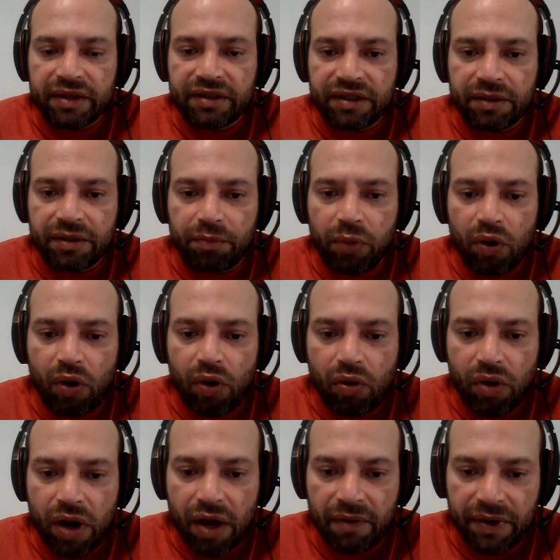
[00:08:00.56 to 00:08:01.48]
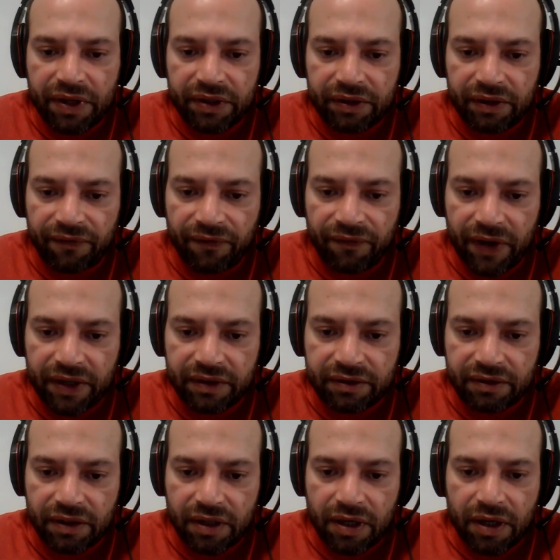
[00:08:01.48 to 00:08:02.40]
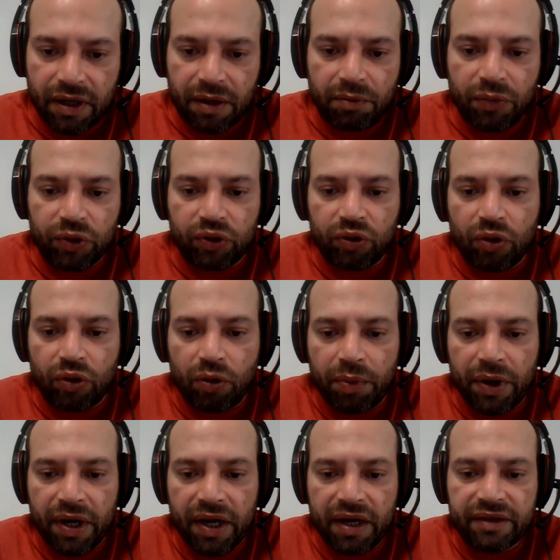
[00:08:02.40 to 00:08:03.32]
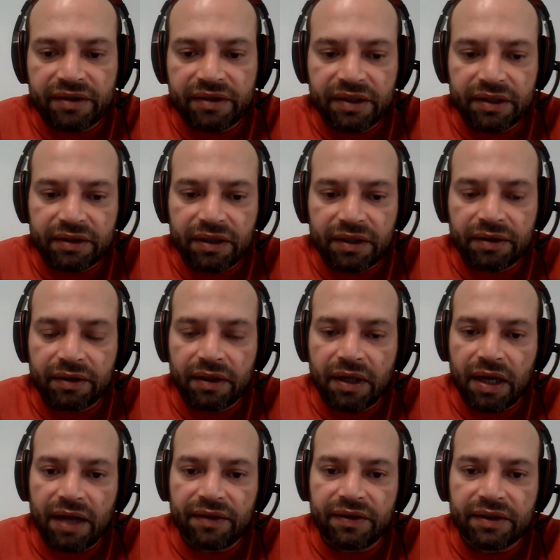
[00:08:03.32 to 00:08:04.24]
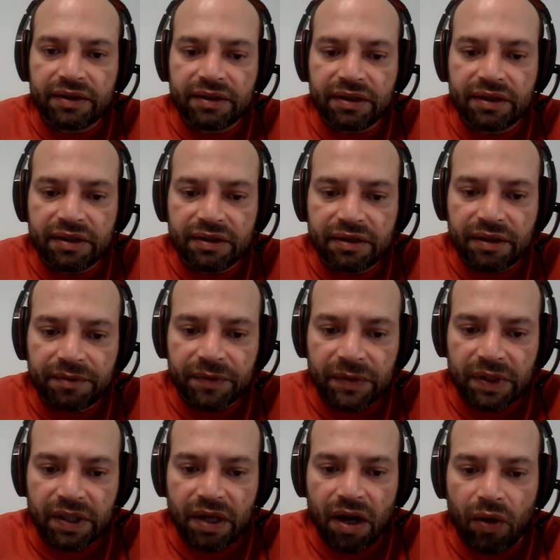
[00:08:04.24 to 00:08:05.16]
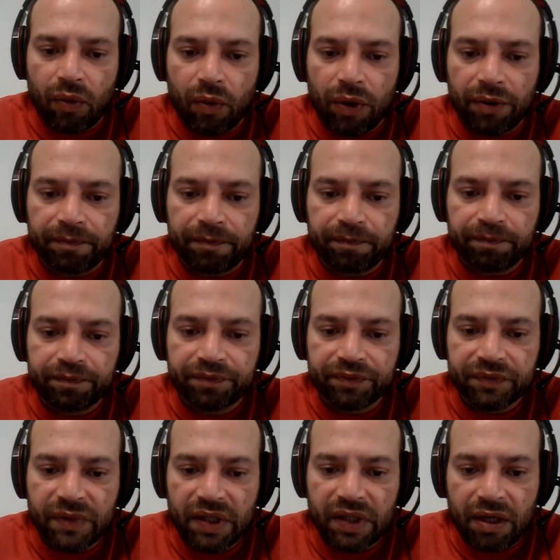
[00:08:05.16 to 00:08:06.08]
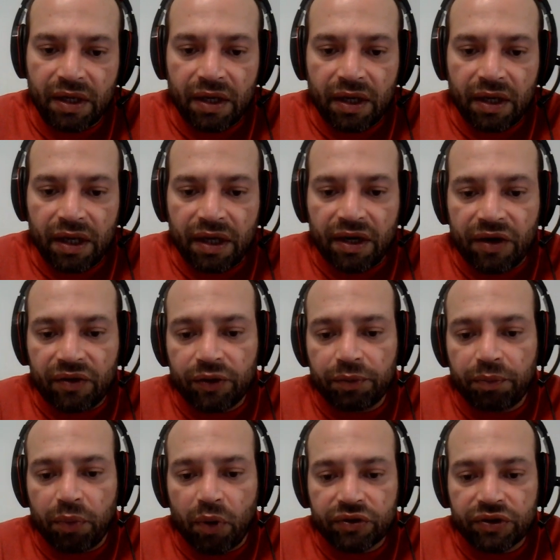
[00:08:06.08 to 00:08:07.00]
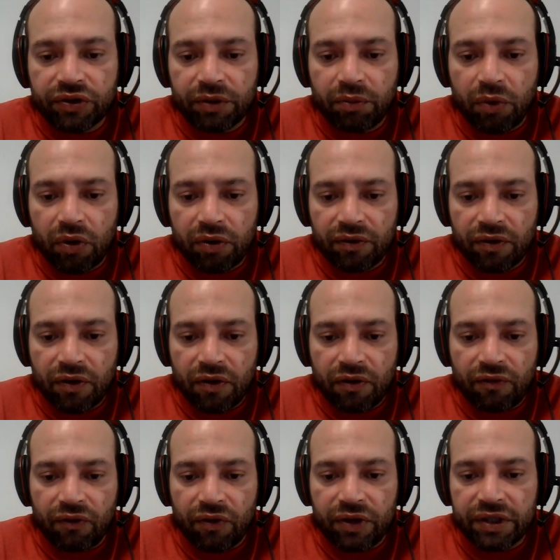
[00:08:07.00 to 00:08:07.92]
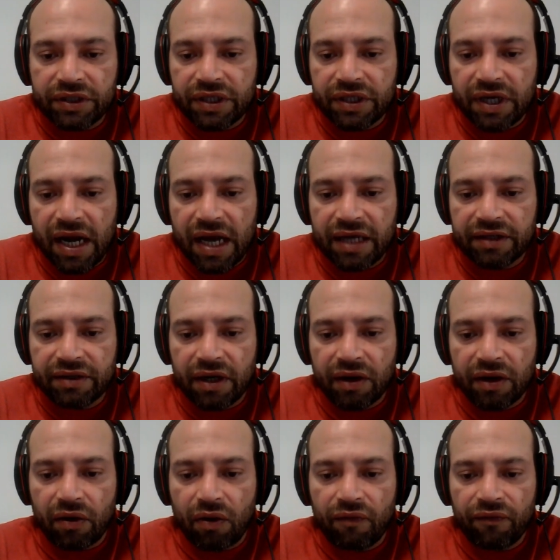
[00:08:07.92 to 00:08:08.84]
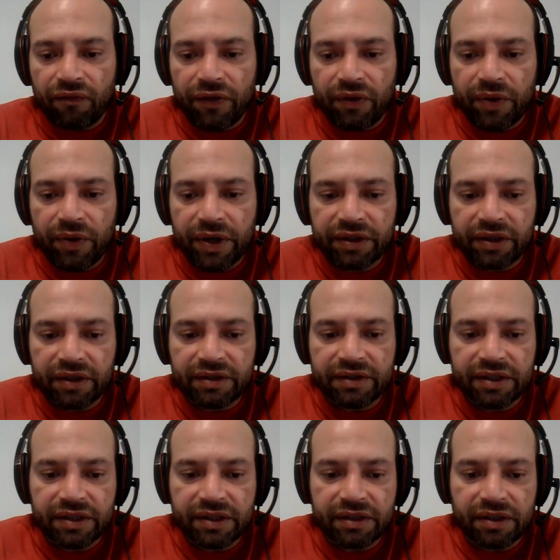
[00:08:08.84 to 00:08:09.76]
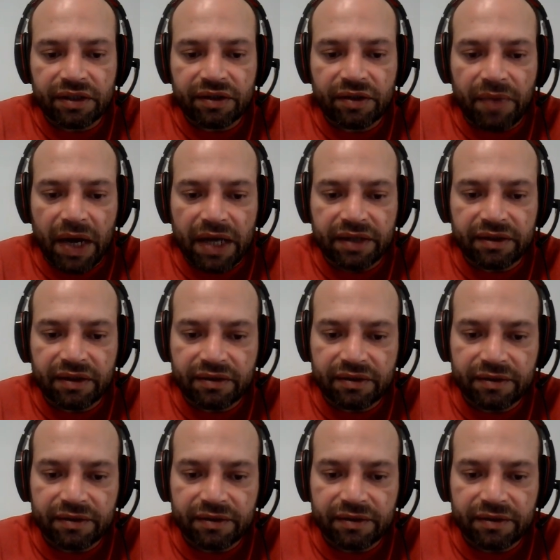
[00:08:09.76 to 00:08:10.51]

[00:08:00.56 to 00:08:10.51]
a simple low-level interface between the operating system and the system hardware, and is responsible for initializing and configuring the system devices,